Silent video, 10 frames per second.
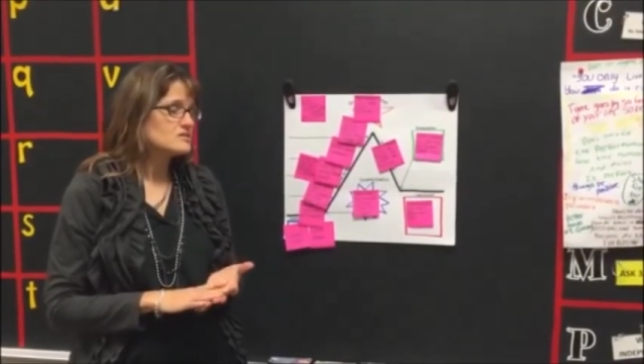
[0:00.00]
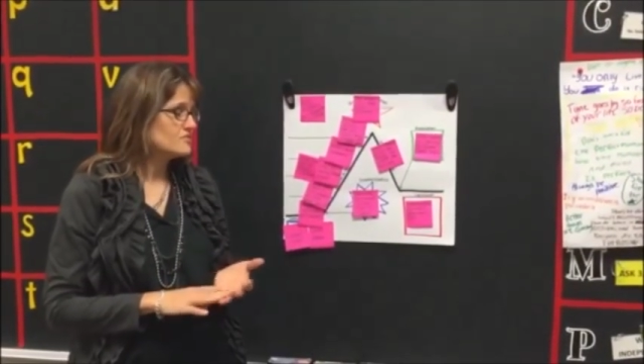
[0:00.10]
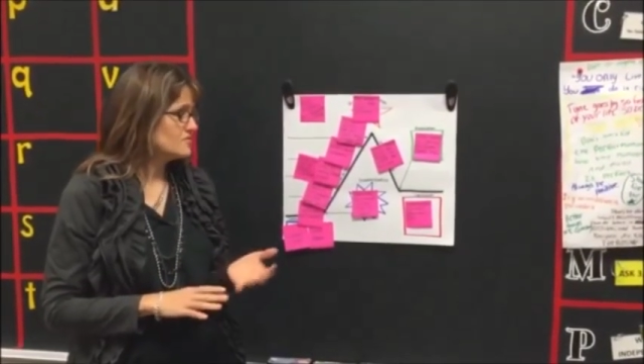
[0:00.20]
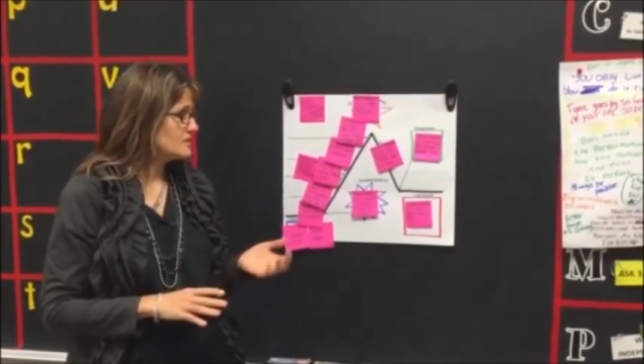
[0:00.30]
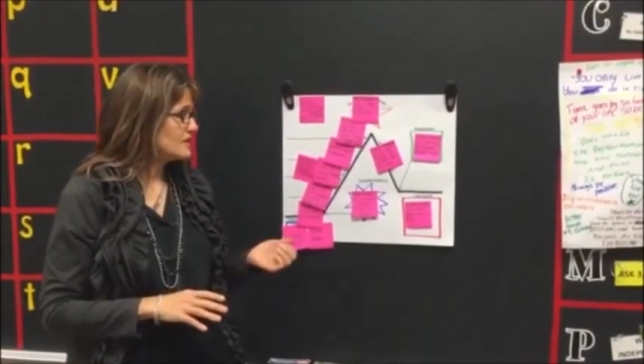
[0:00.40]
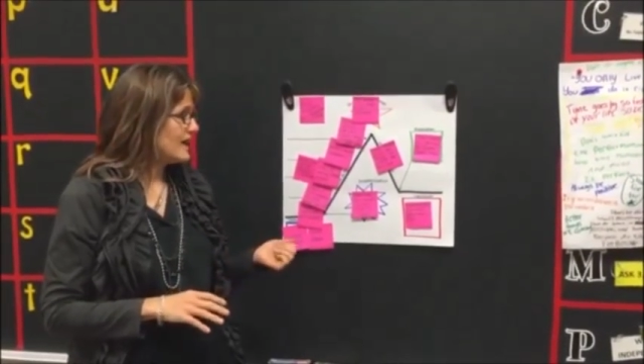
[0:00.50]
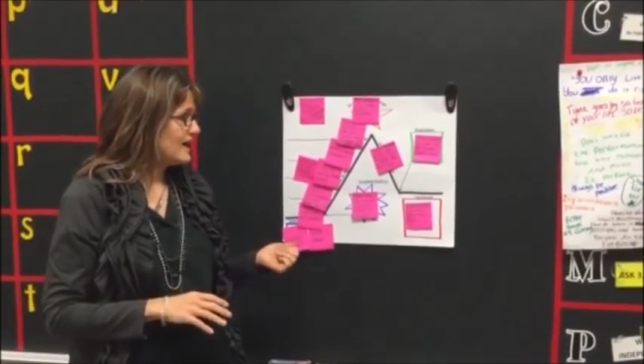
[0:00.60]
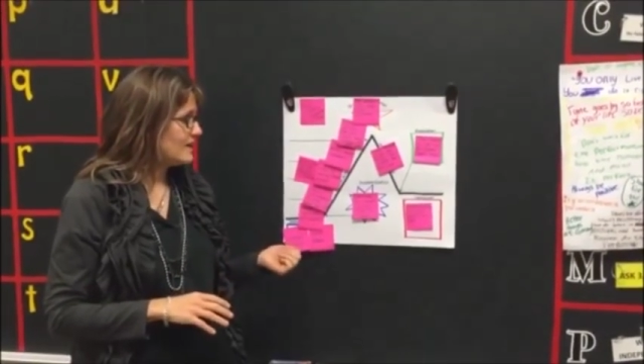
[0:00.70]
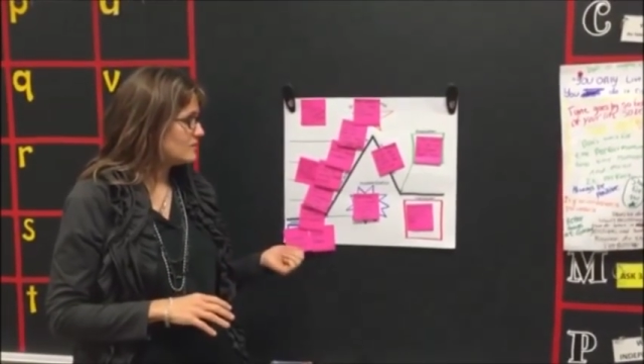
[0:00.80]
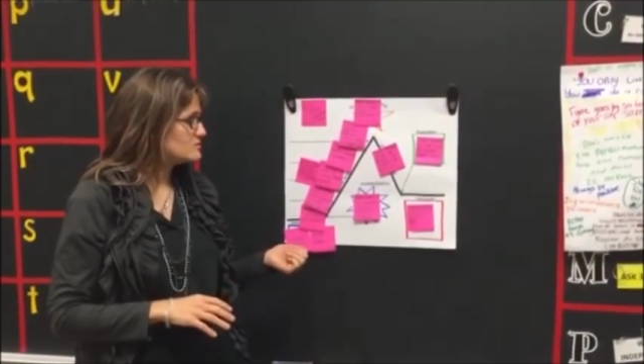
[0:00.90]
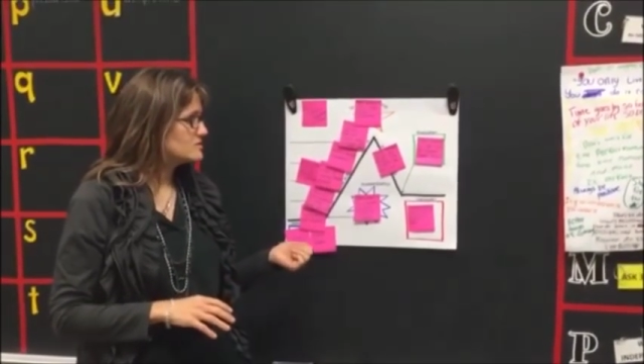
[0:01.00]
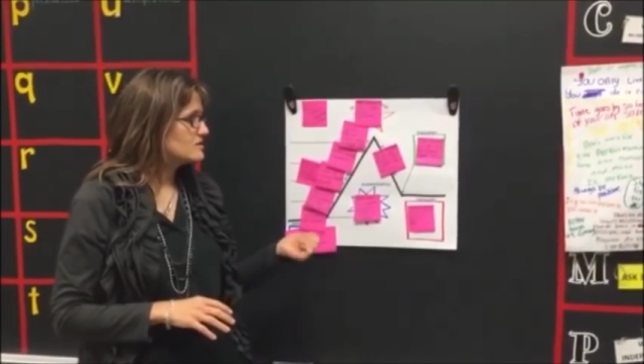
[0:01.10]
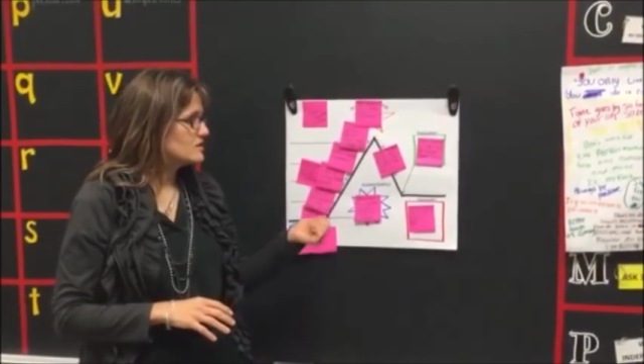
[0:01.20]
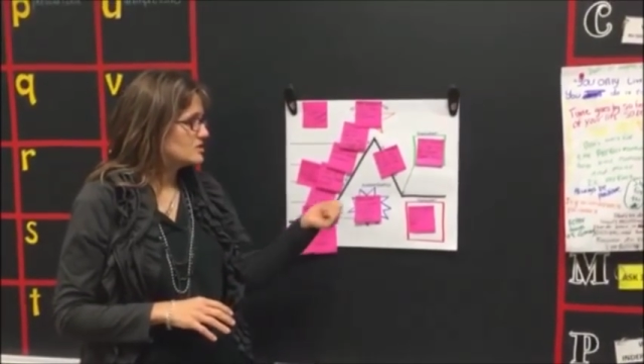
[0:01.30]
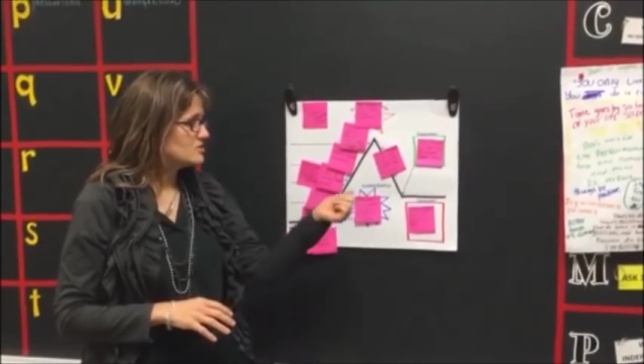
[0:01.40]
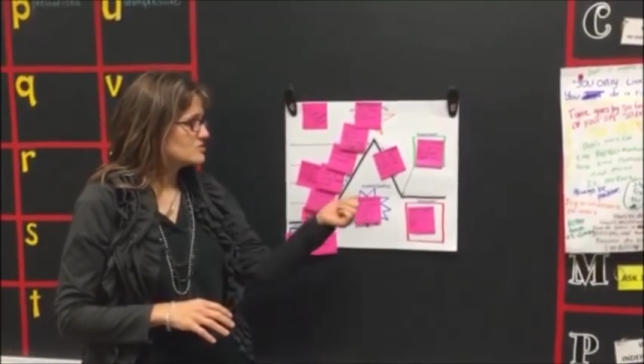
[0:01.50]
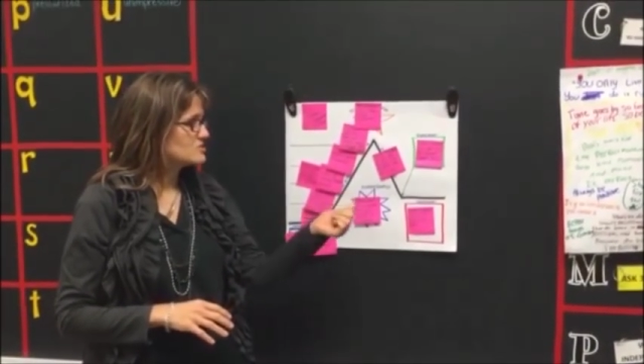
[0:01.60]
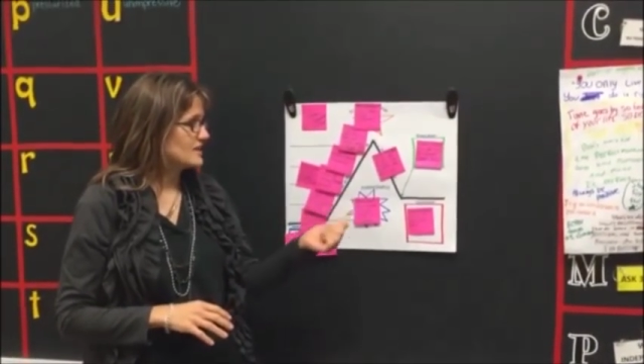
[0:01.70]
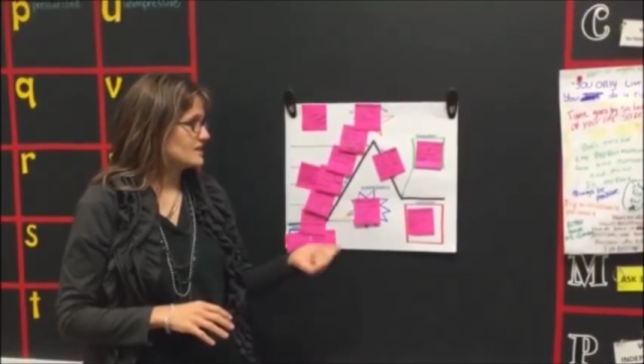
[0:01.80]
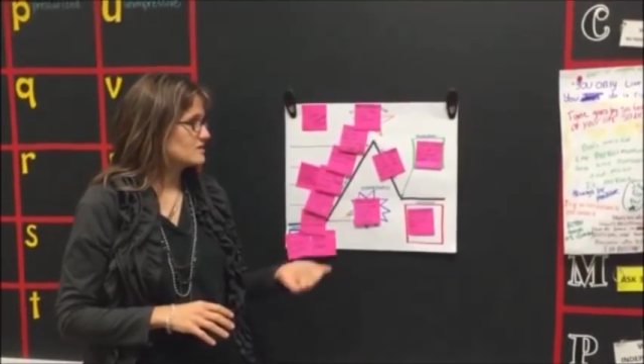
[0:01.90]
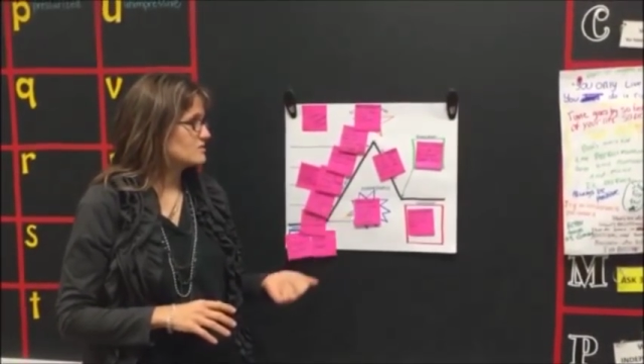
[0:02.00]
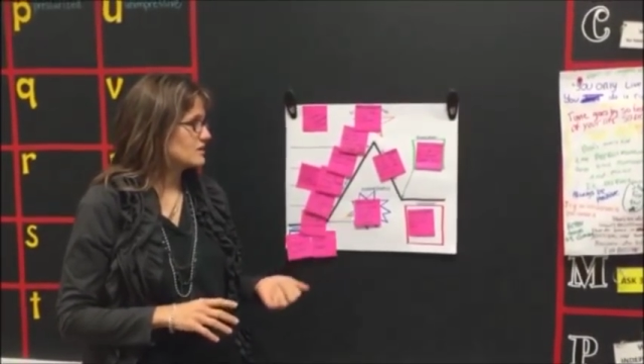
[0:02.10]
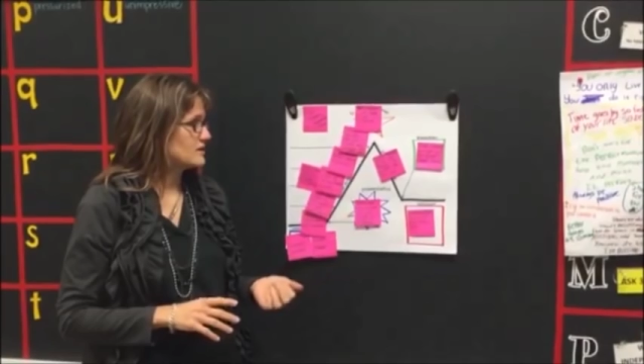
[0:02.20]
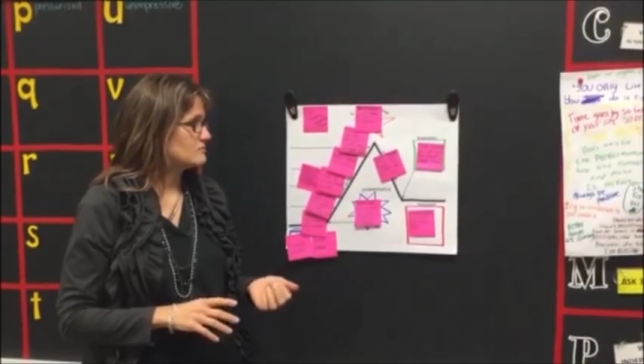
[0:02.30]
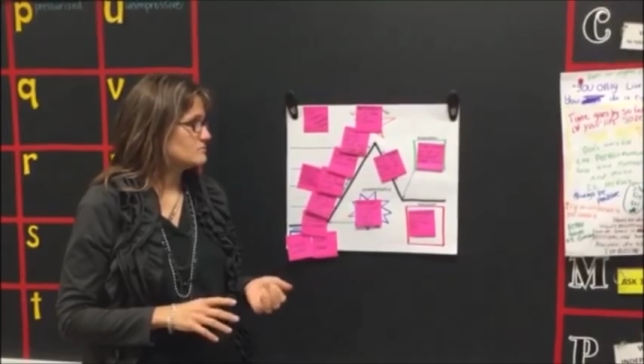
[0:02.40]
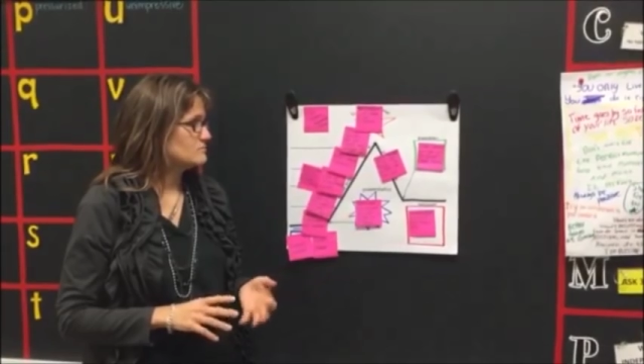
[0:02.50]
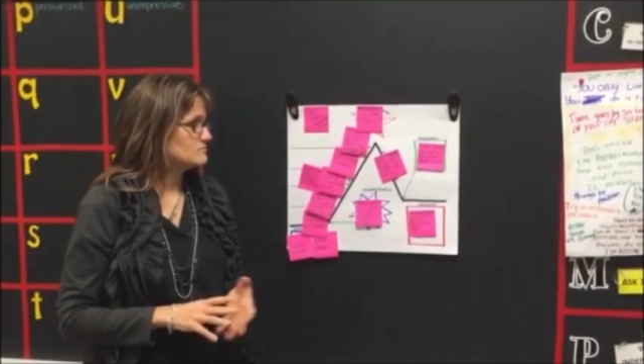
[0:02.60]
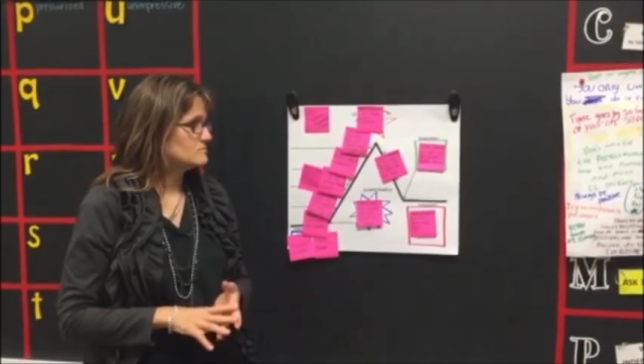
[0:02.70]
to fill out your diagram